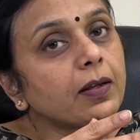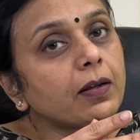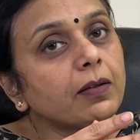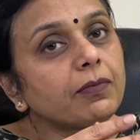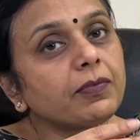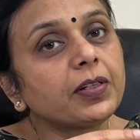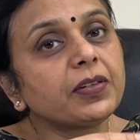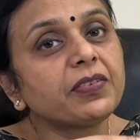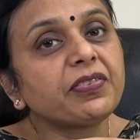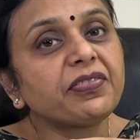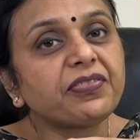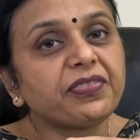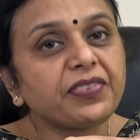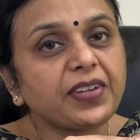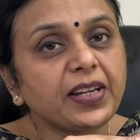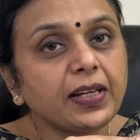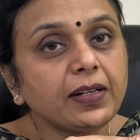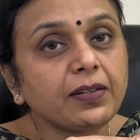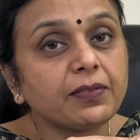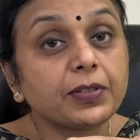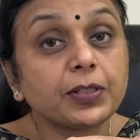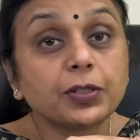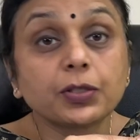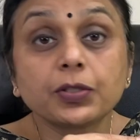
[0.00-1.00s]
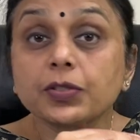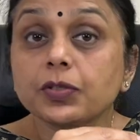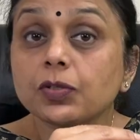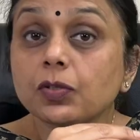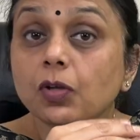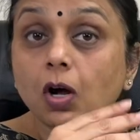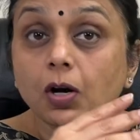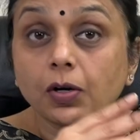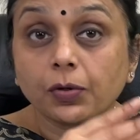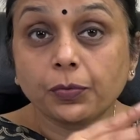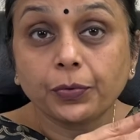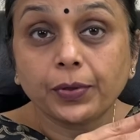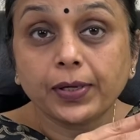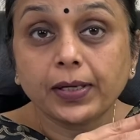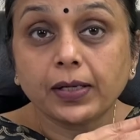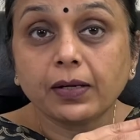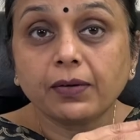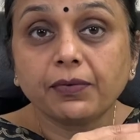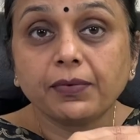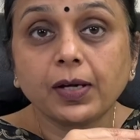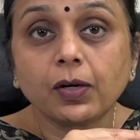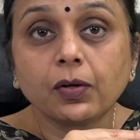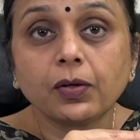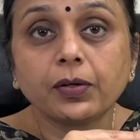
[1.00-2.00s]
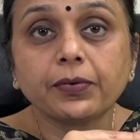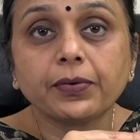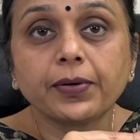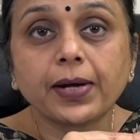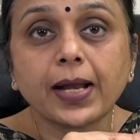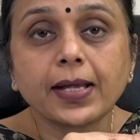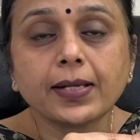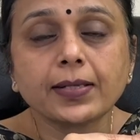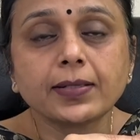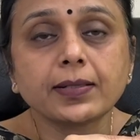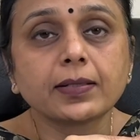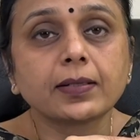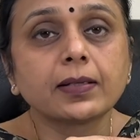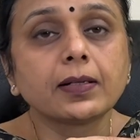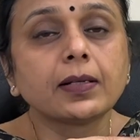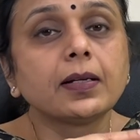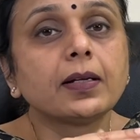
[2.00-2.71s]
of the feet, which is not going away on rest,